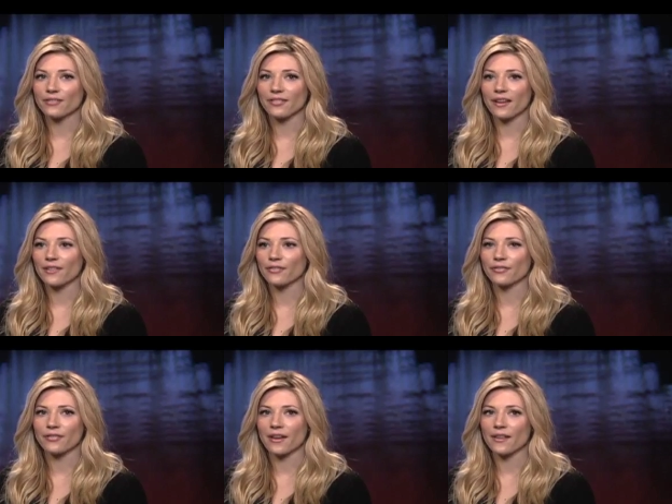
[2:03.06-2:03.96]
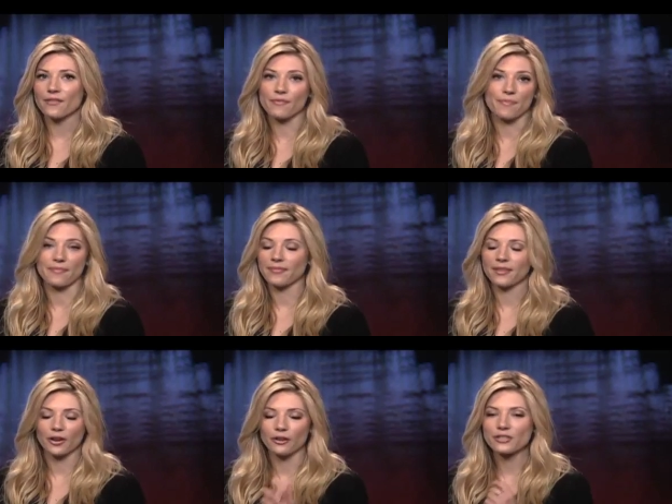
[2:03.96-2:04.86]
of, of of
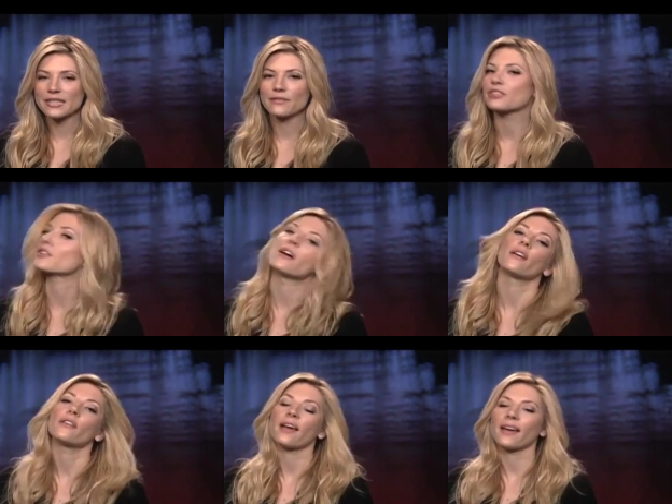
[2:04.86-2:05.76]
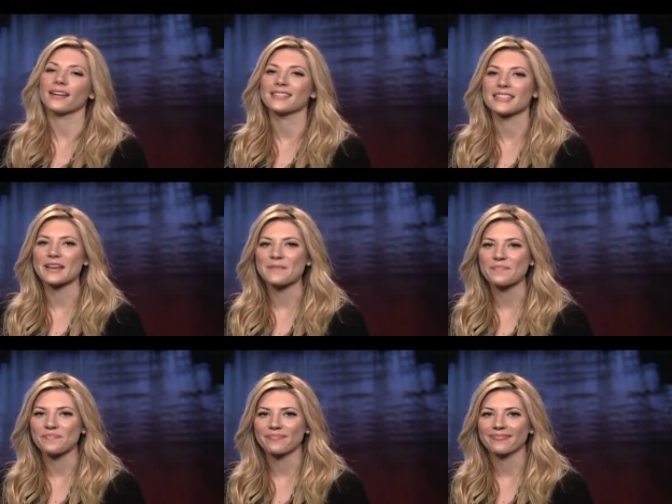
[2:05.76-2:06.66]
her TV show, and um,
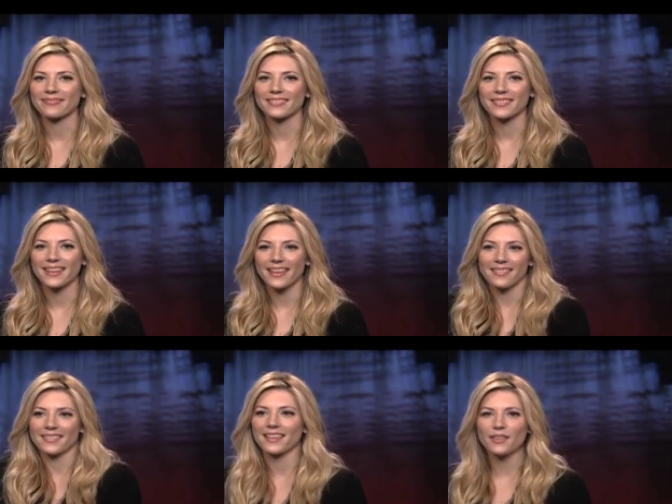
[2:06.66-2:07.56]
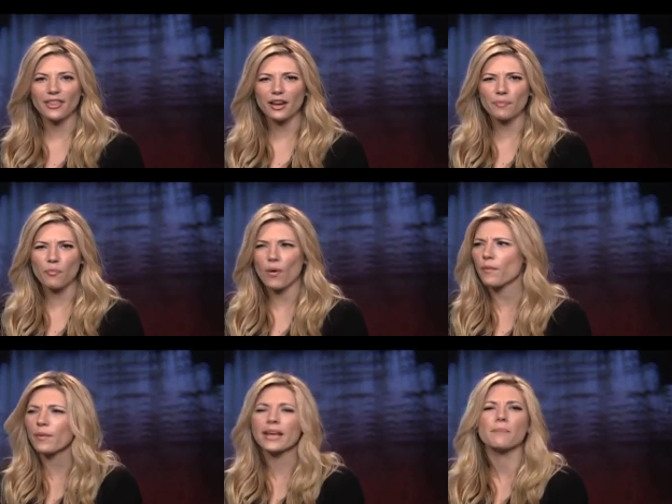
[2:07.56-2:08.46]
they could,
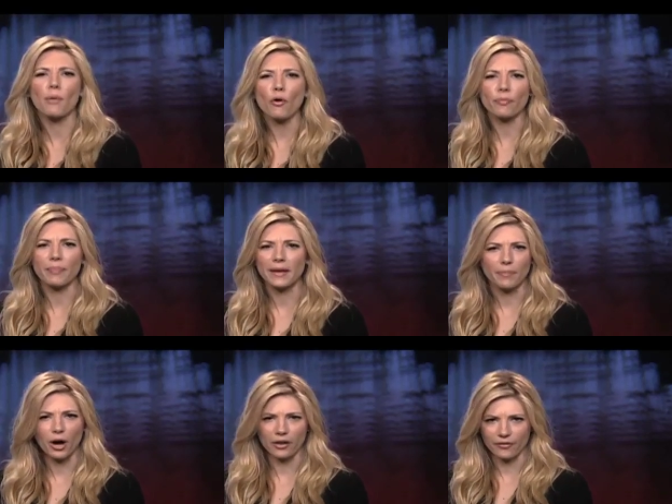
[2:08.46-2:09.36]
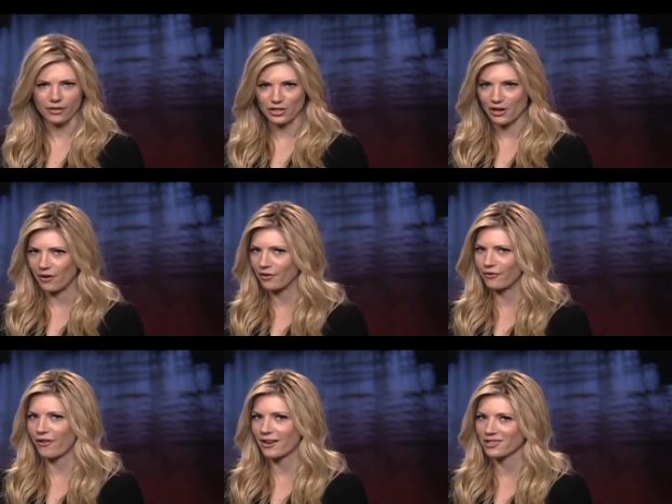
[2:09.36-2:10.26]
we, we could both be a part of the show and the
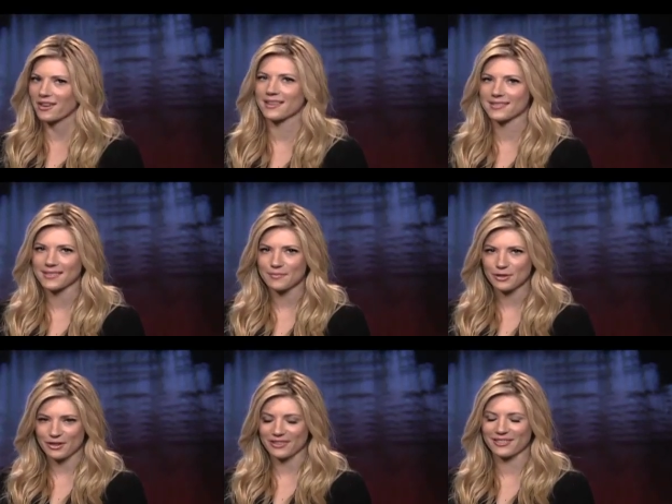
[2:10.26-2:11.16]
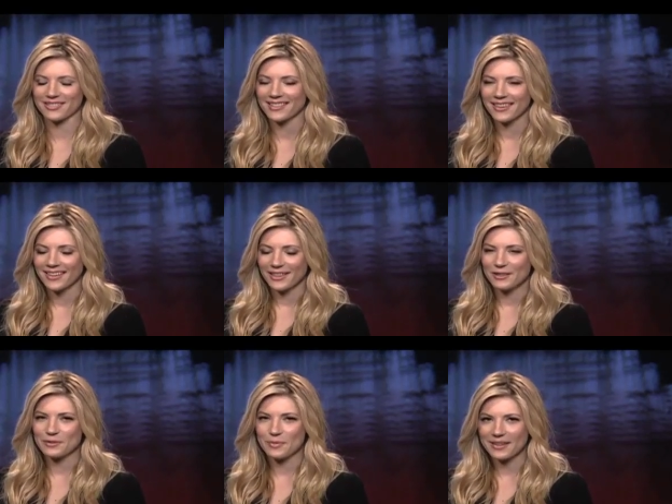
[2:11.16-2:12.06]
franchise. I'm sure there's
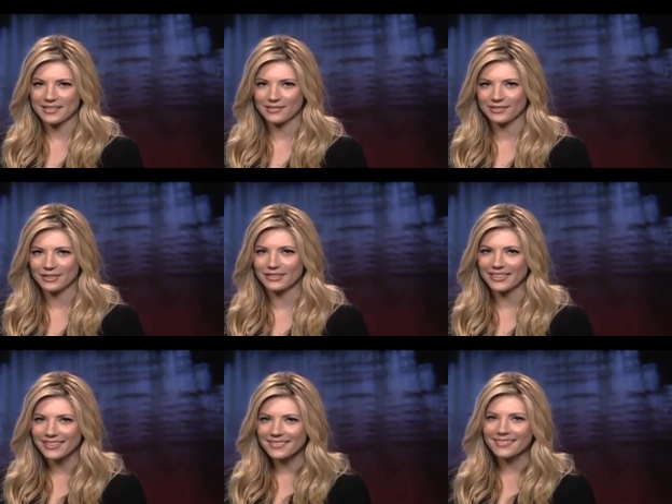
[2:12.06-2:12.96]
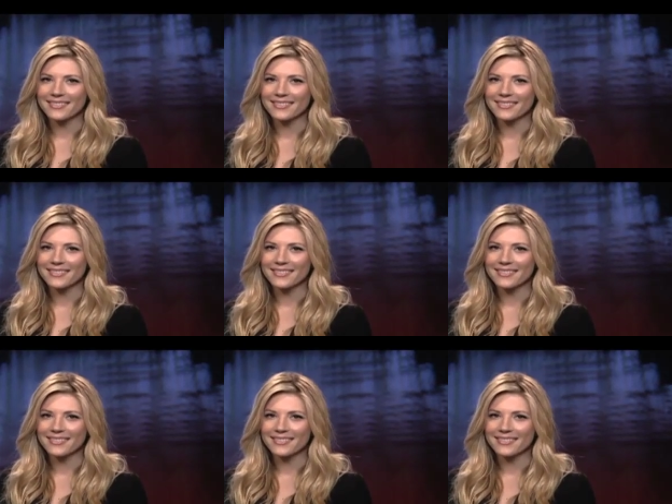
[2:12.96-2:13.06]
there's ways of doing it.